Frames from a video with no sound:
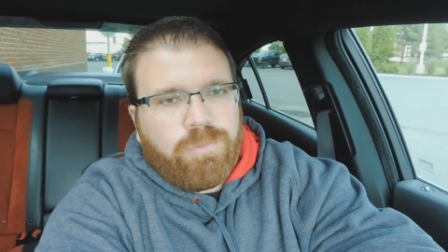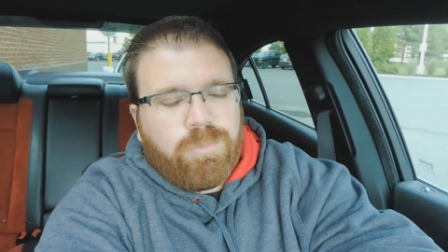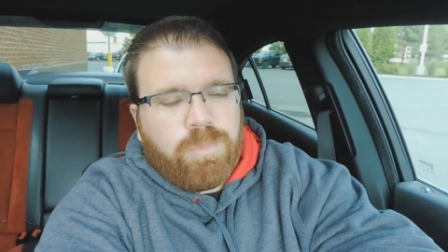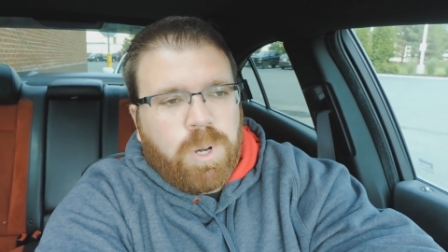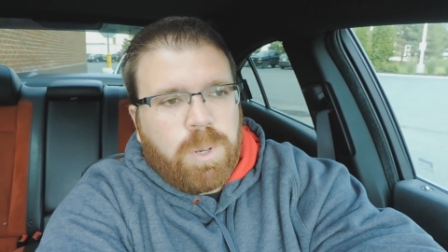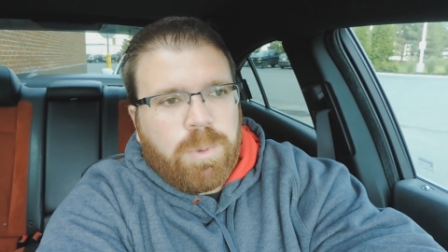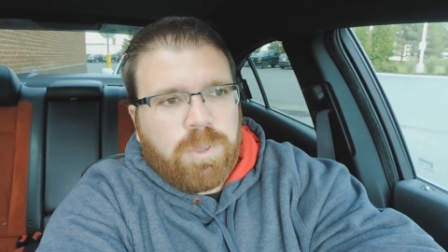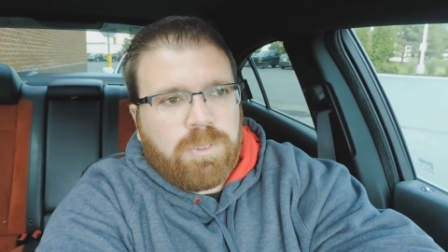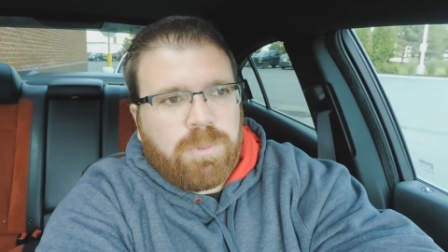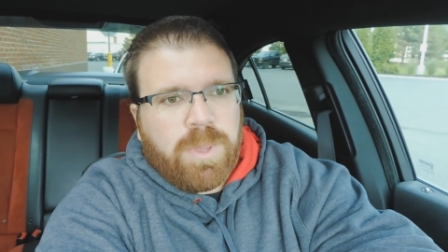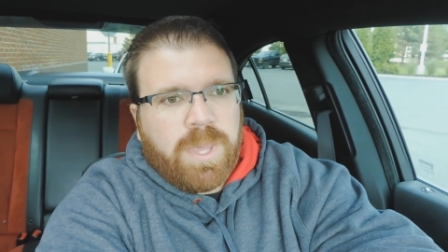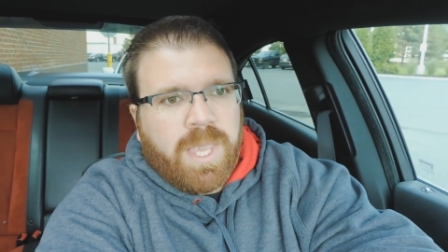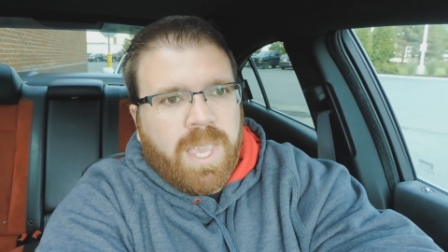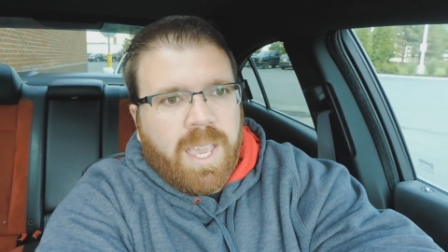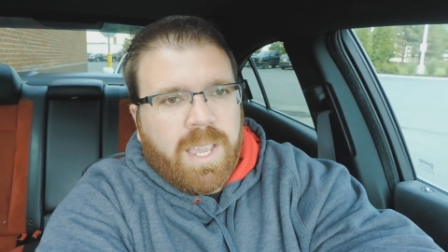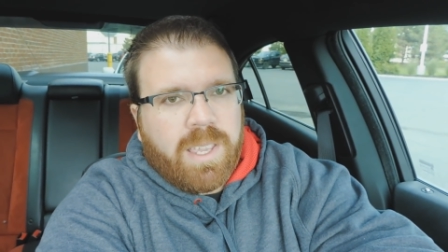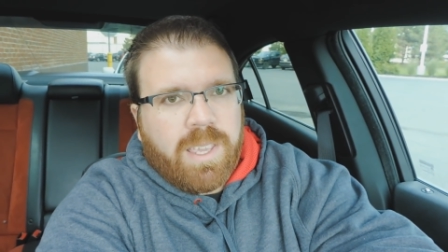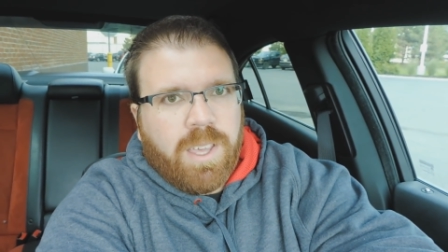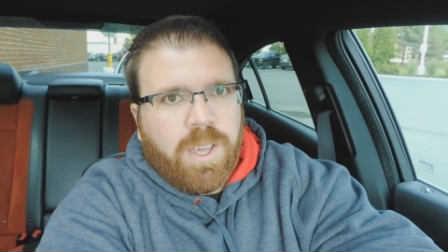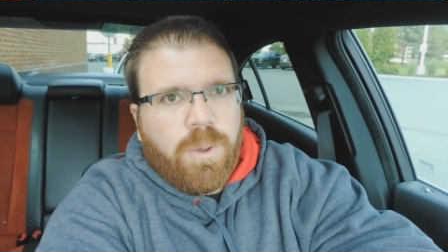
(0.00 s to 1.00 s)
pretty much from the
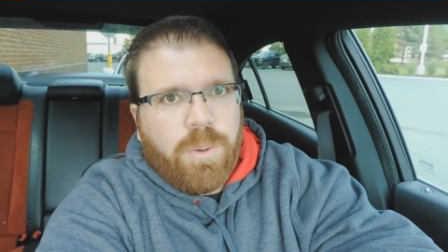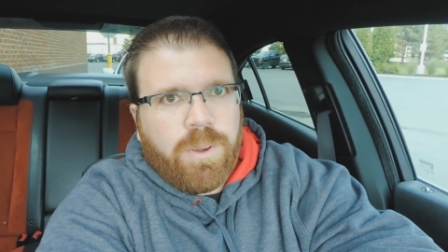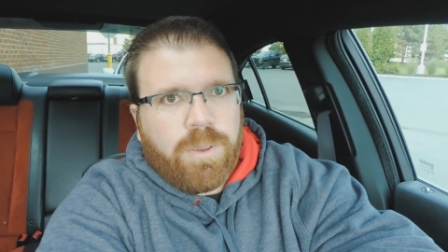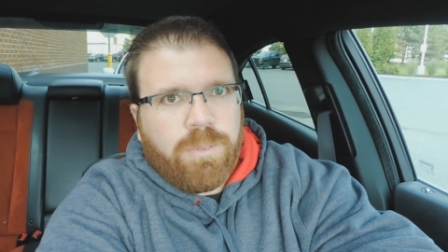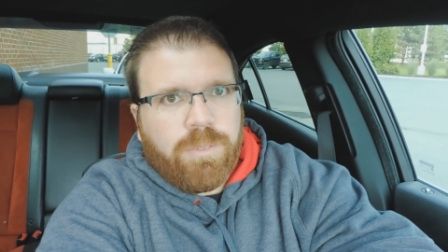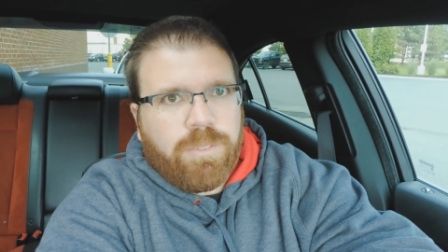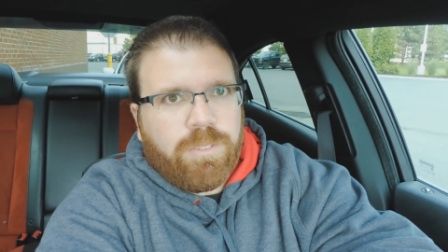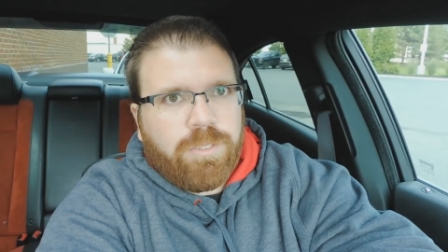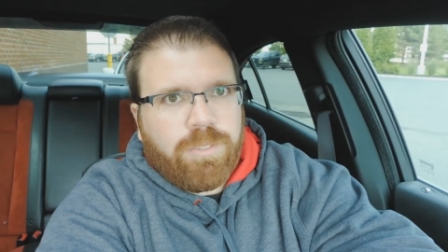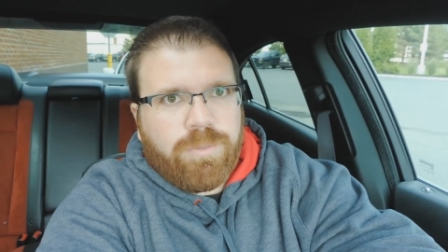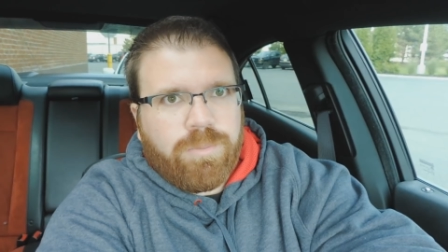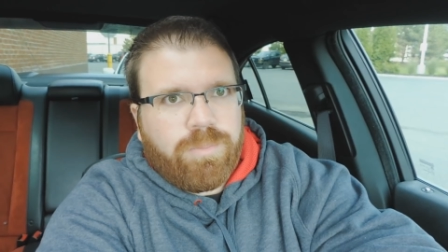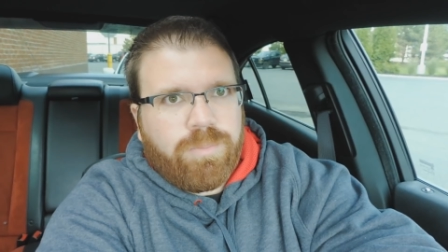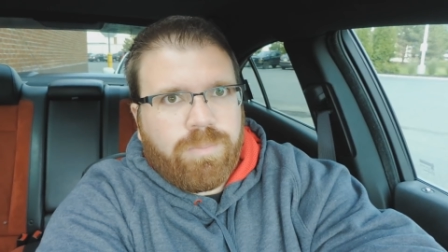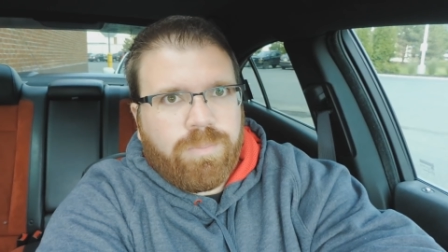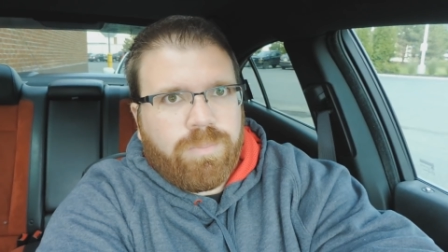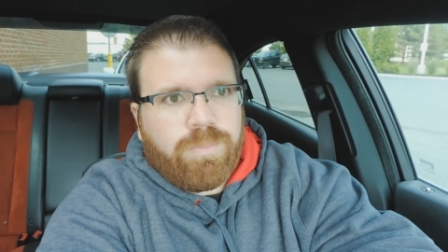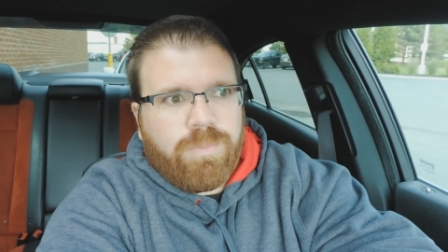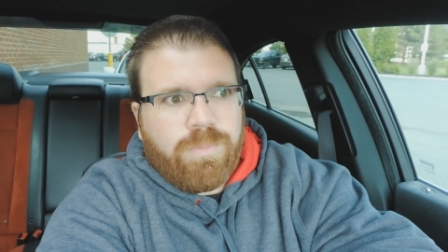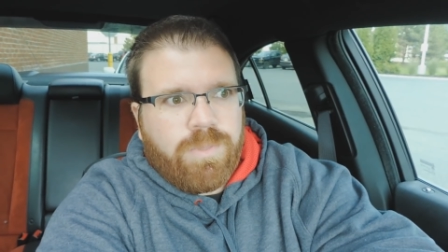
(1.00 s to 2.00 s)
get-go, and
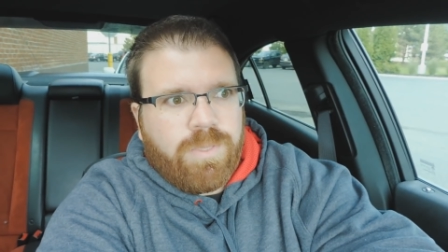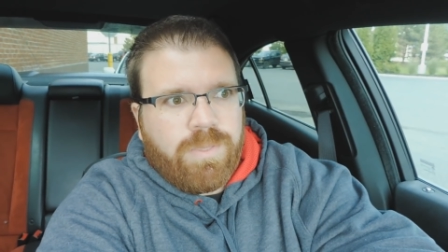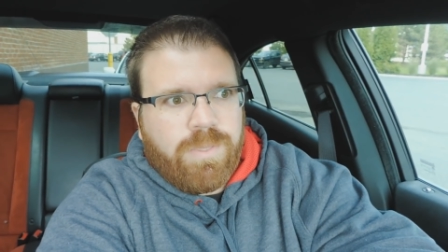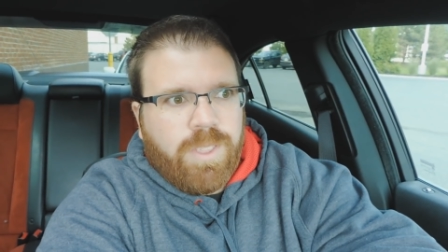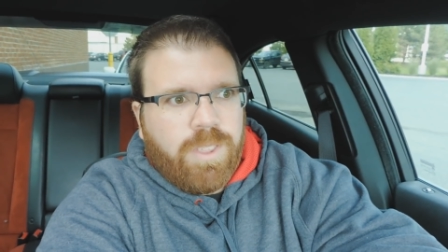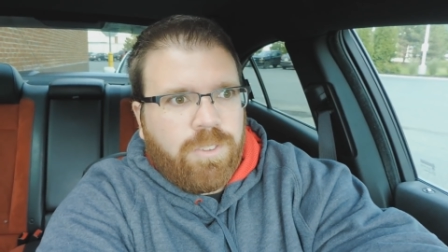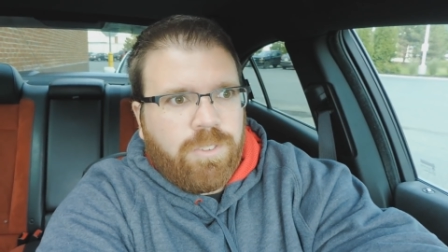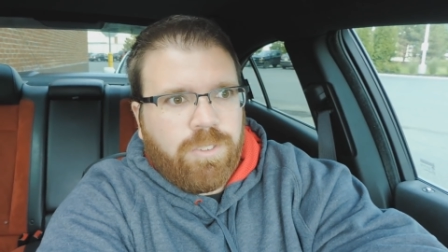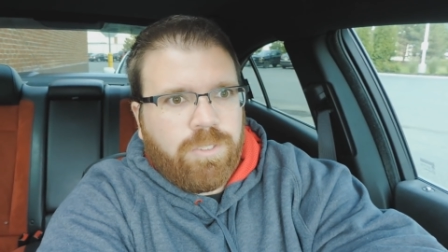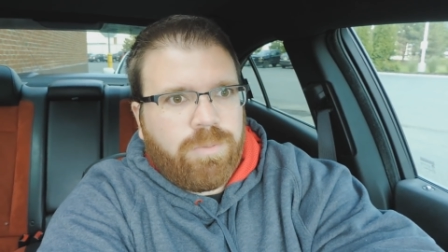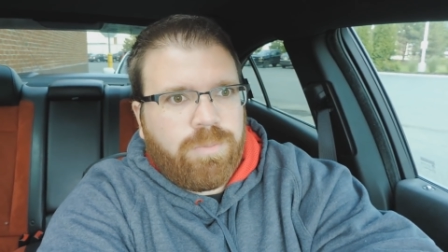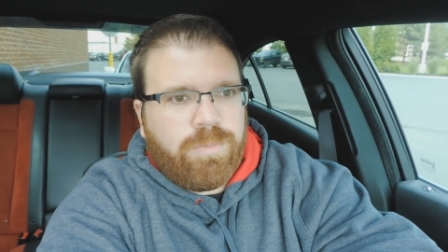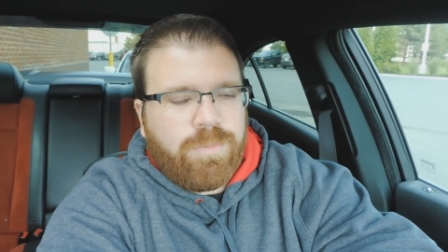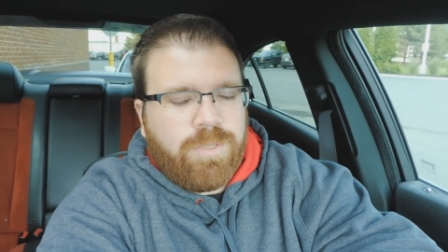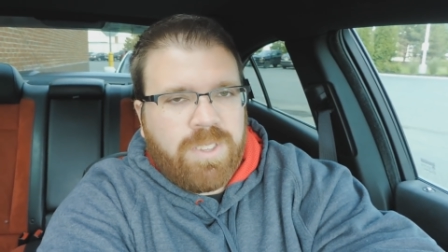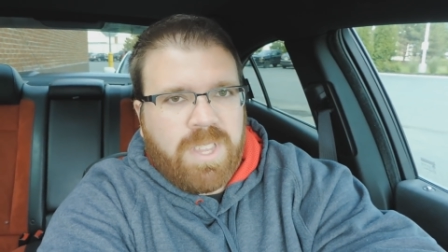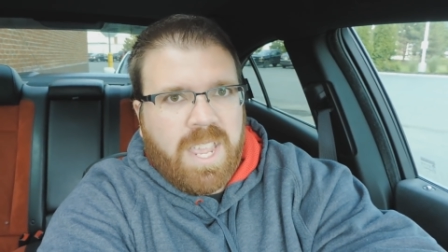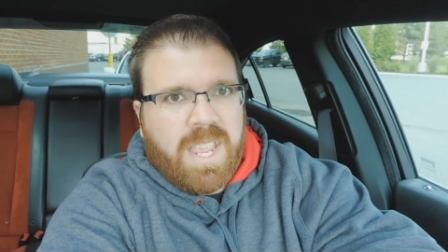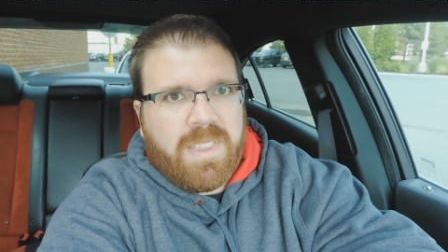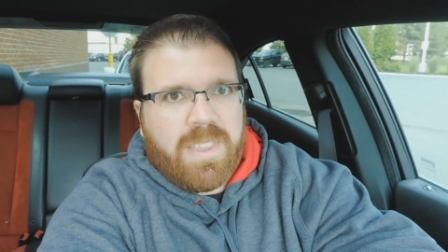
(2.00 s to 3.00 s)
it just
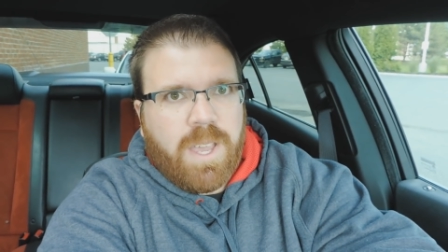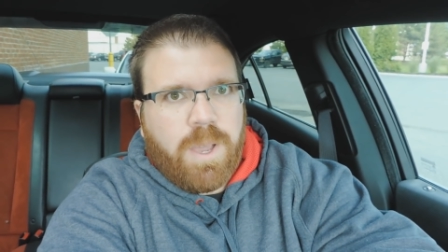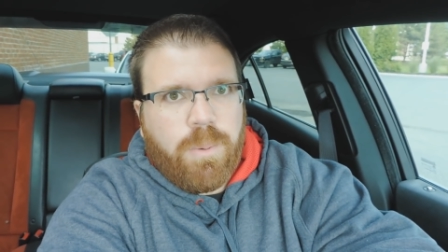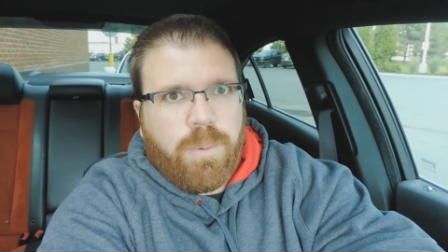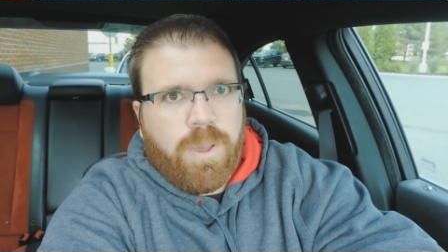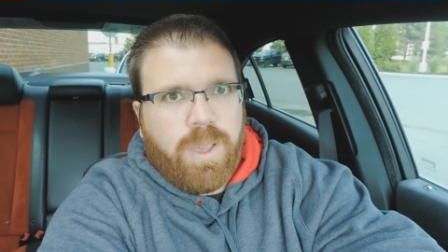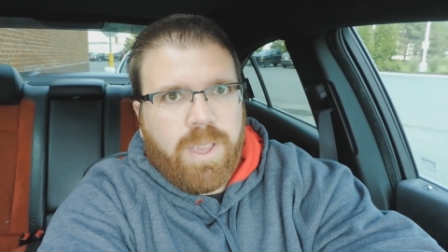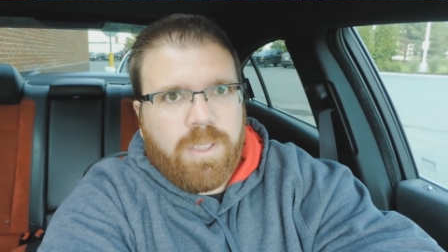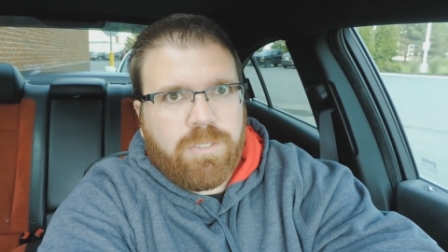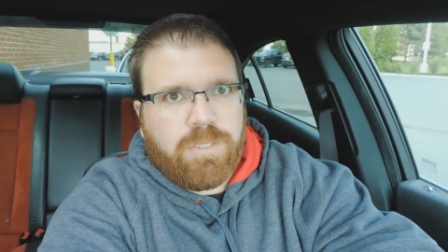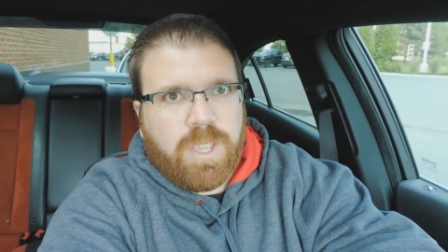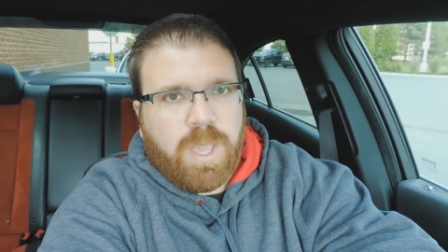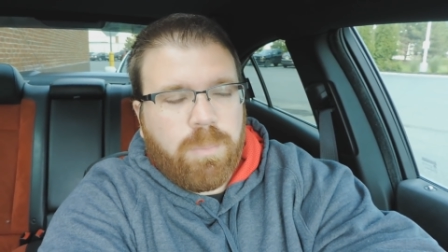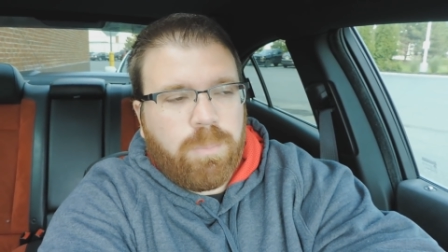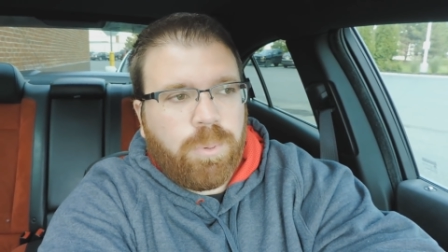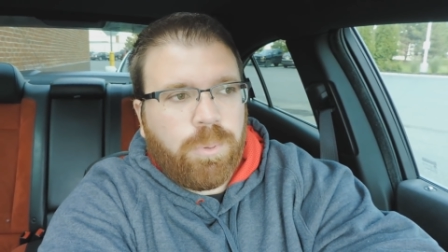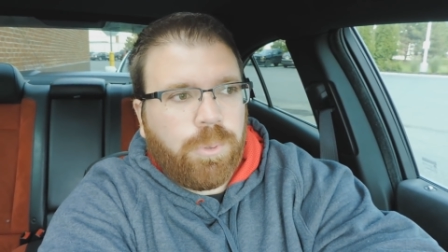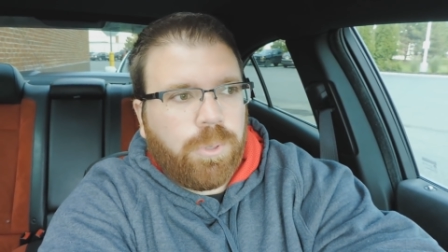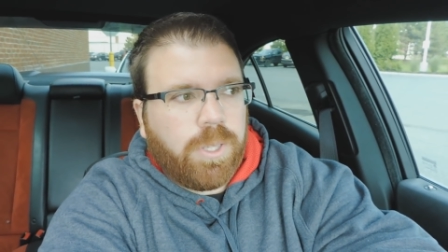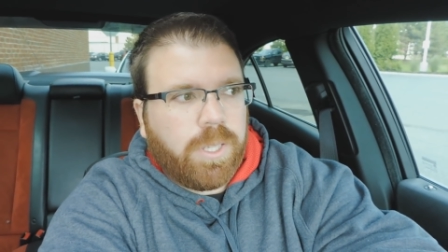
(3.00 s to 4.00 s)
stayed that way. I just
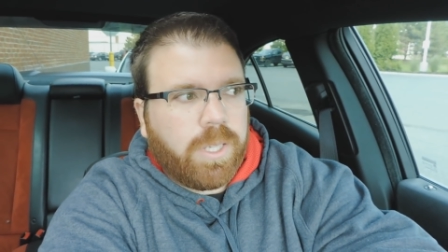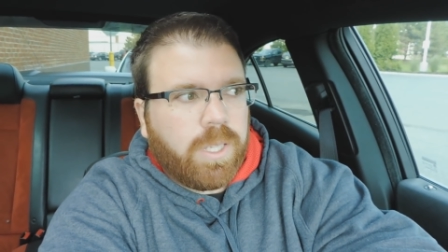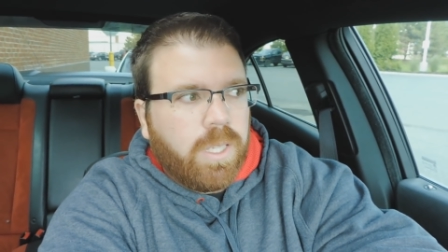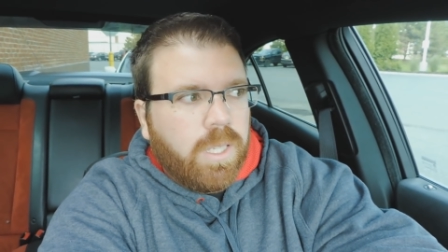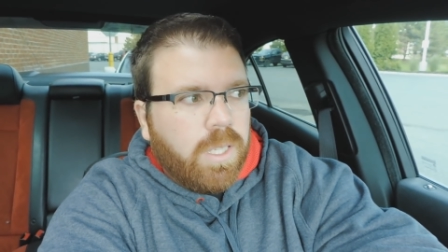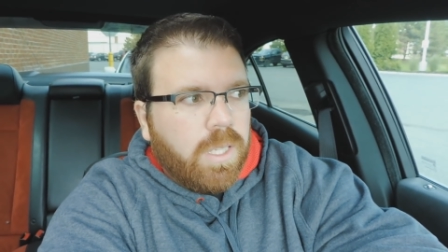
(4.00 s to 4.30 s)
kept pulling.